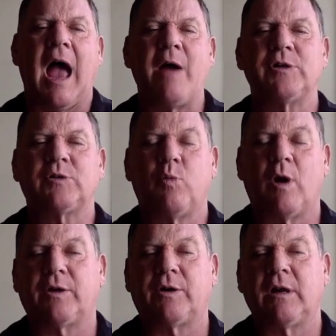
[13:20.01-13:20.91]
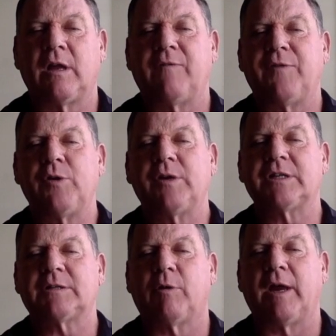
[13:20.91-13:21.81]
I was wondering if you could
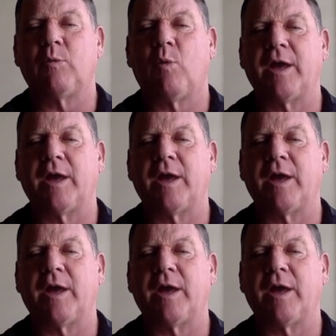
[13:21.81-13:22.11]
explain